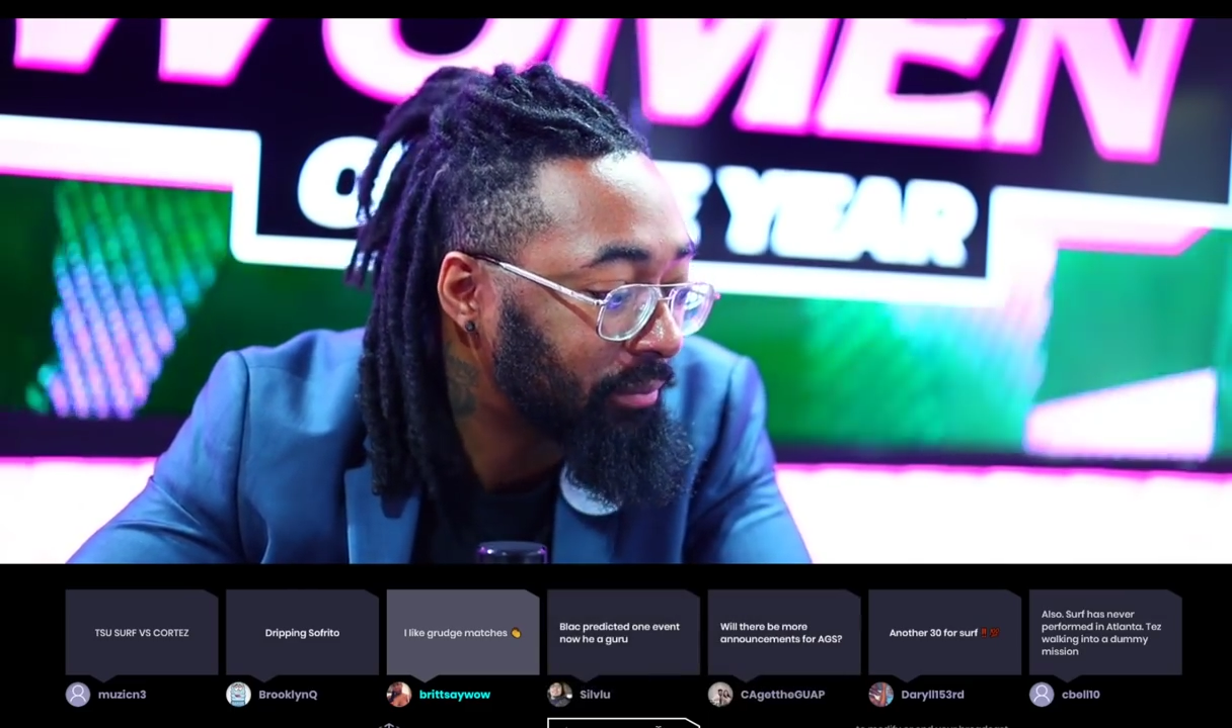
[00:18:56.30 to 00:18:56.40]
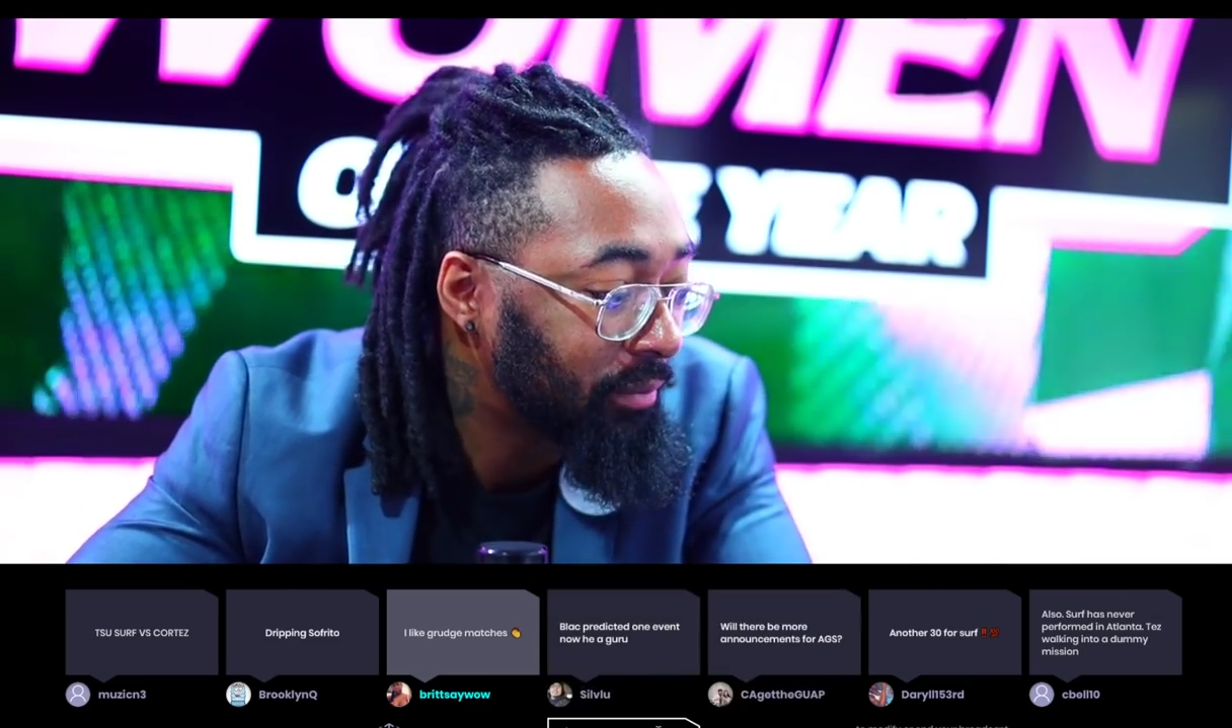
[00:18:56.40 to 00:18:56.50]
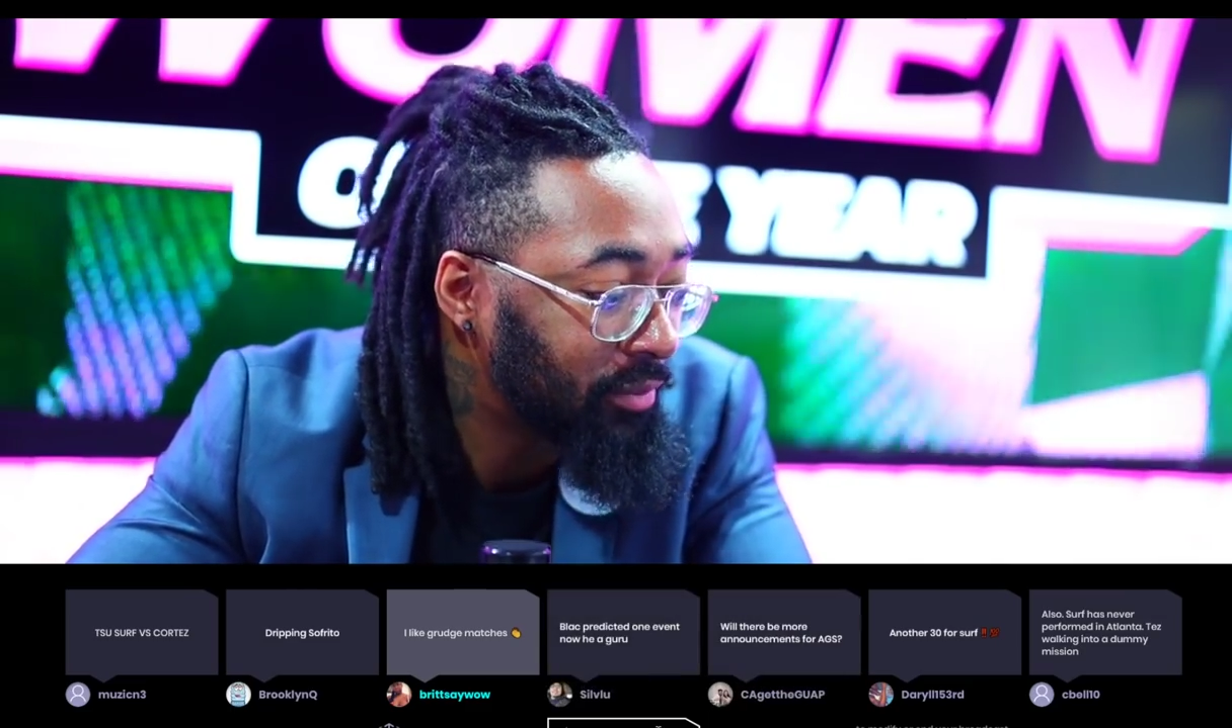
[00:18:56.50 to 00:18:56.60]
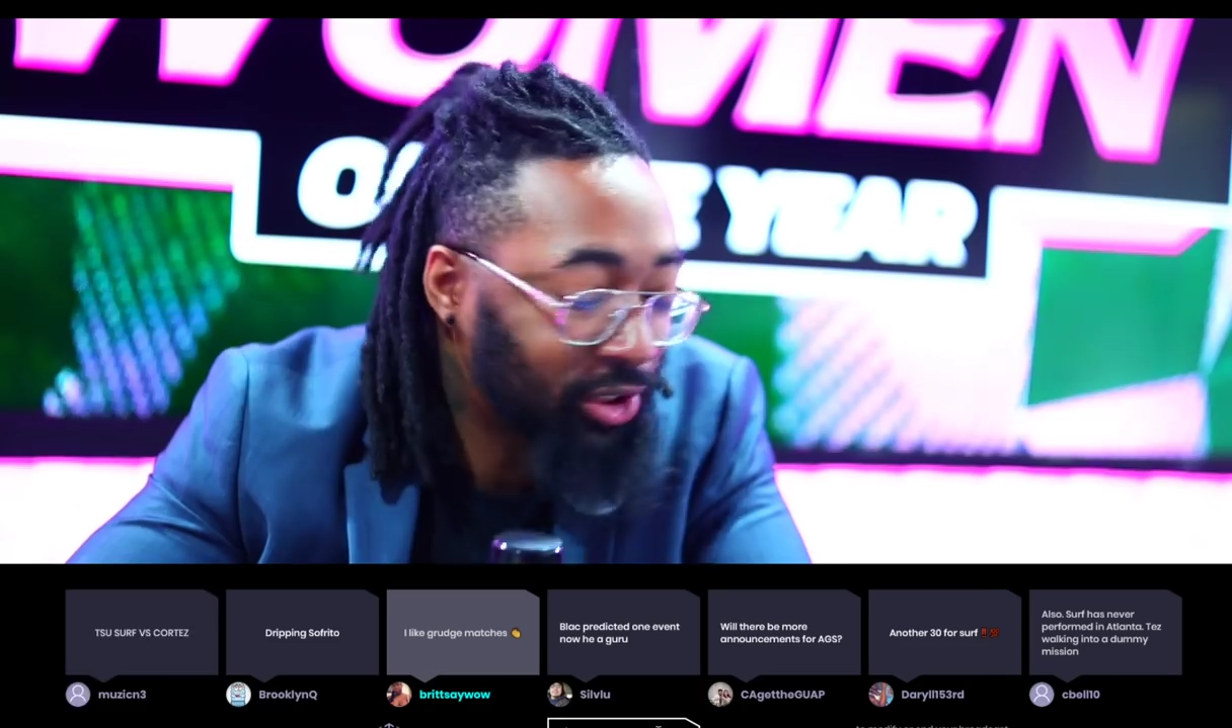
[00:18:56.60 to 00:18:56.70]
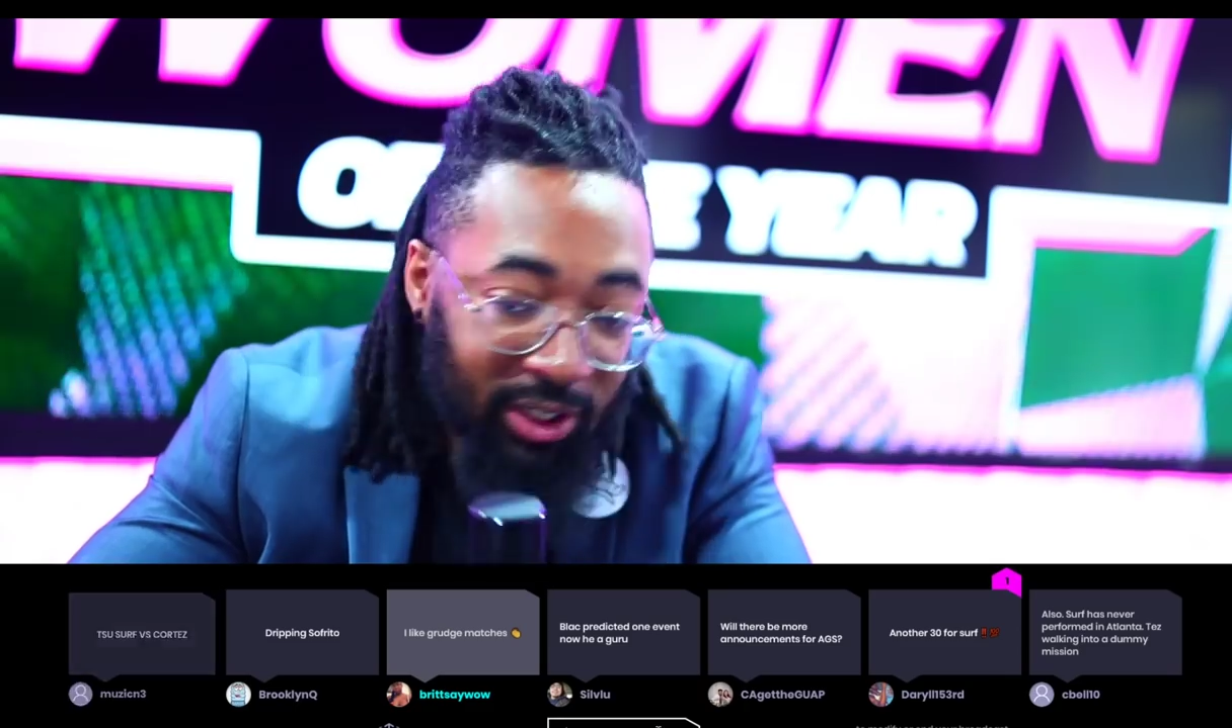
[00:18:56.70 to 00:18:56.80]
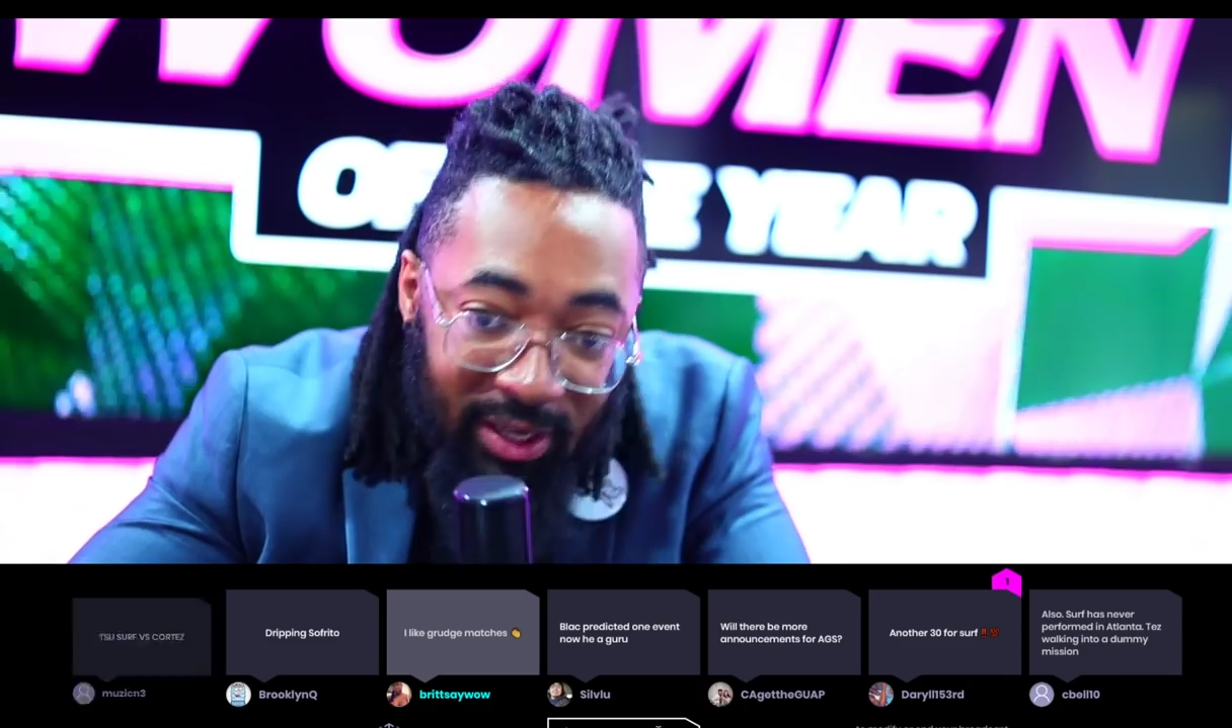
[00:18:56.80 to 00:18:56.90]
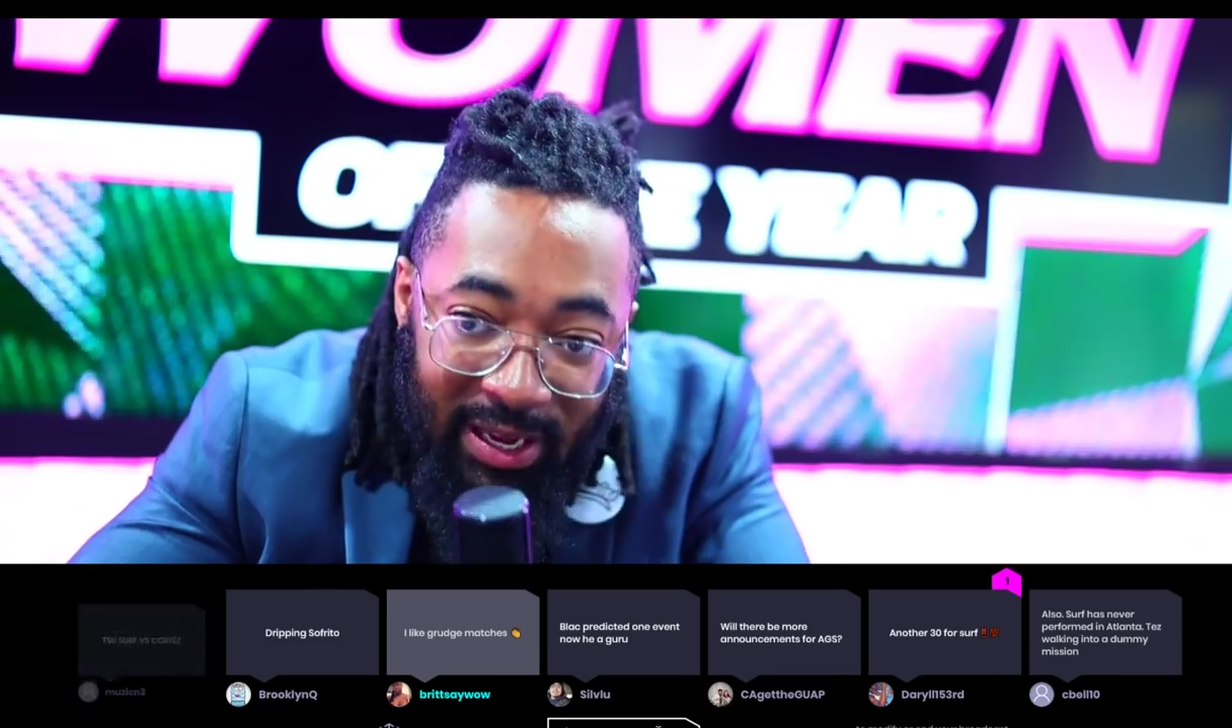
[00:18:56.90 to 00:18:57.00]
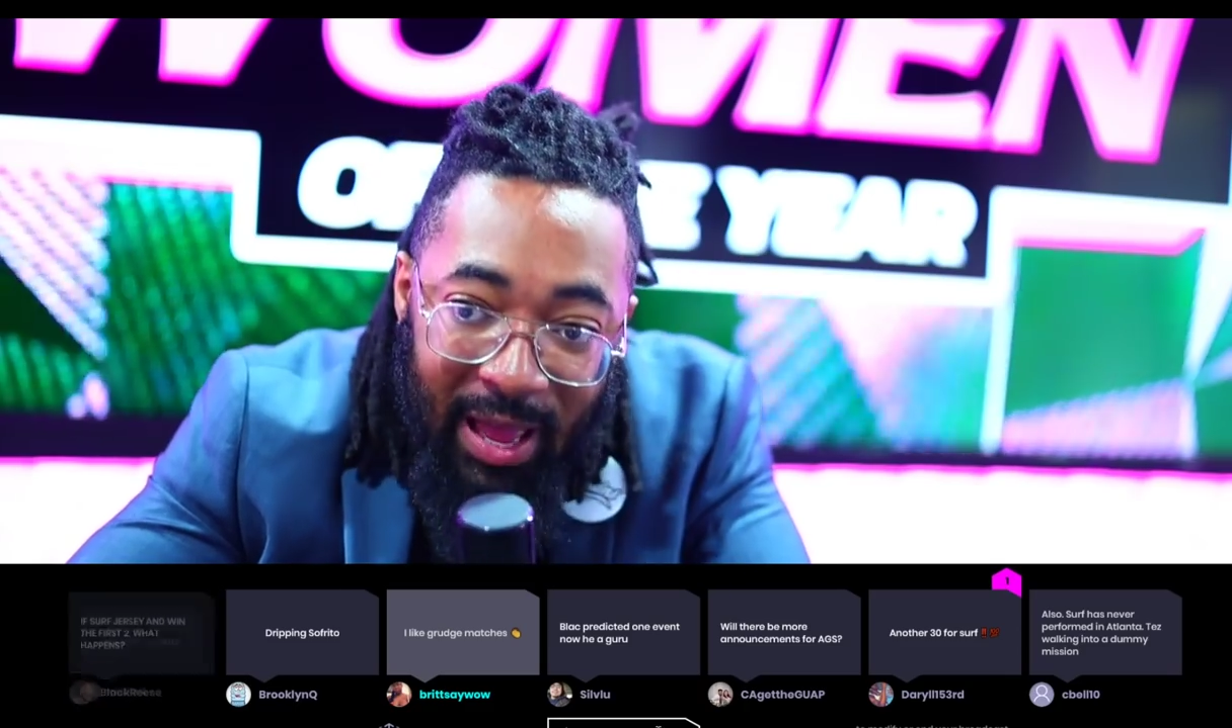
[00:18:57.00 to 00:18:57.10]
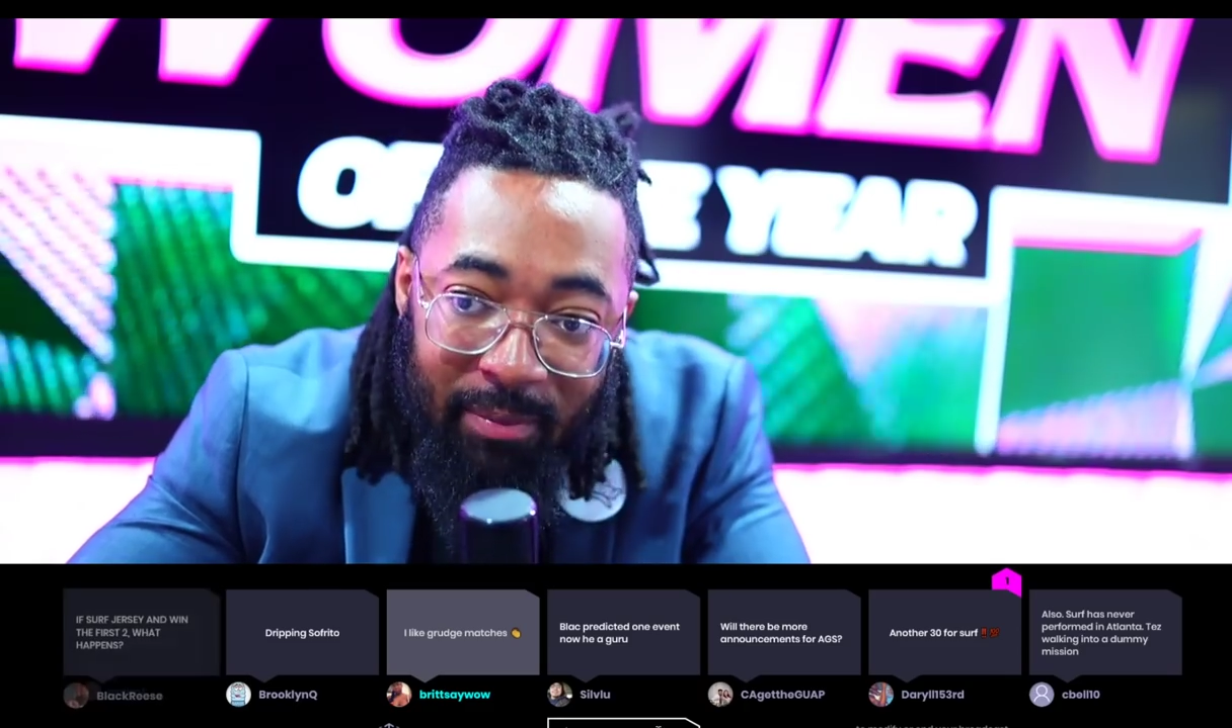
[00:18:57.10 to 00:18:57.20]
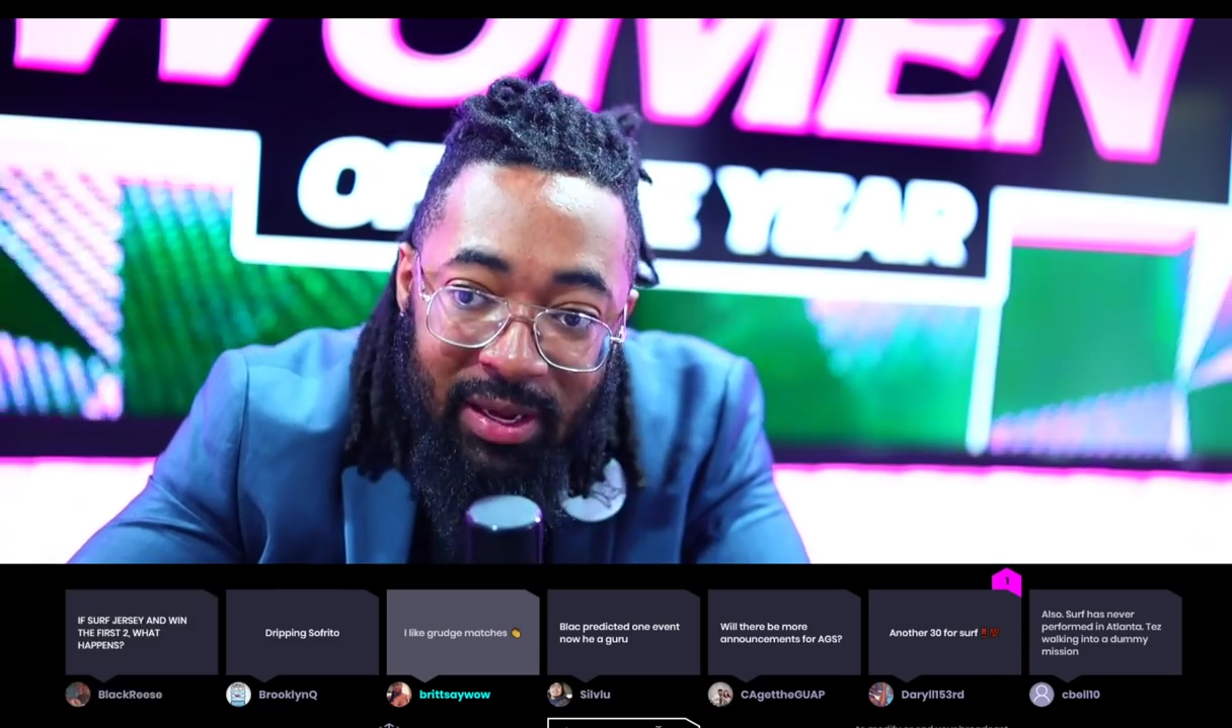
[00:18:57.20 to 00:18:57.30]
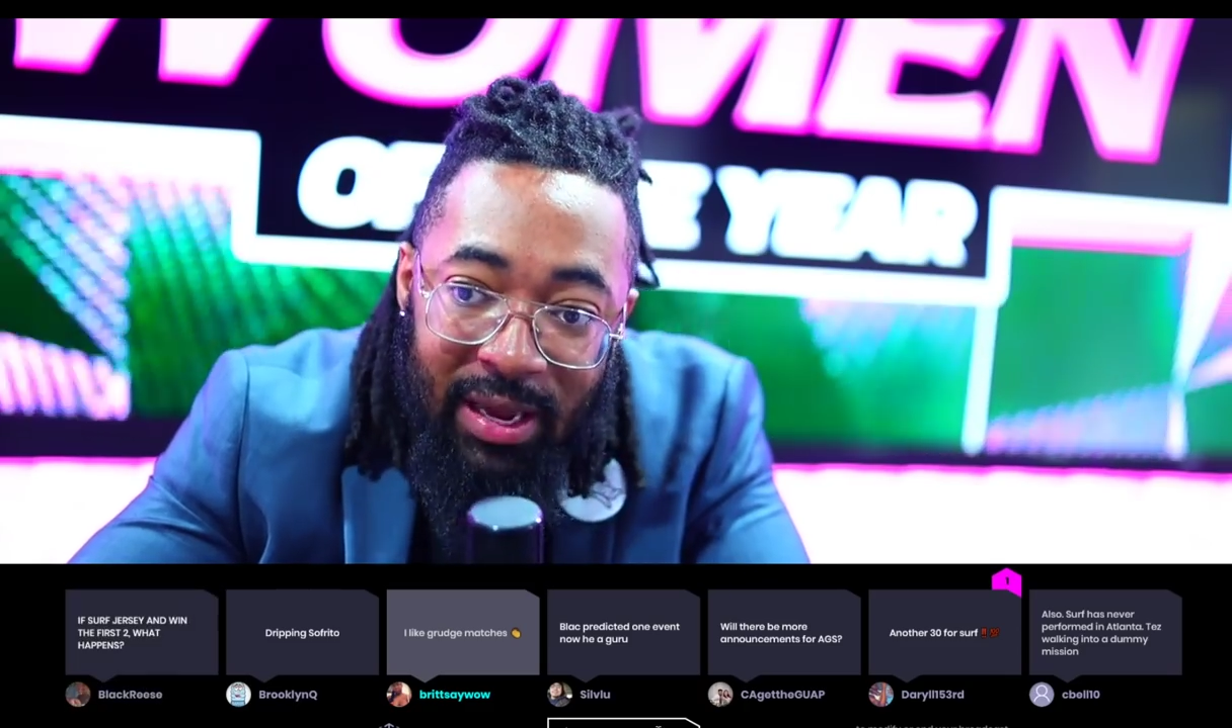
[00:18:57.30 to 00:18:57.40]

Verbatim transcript: To look at me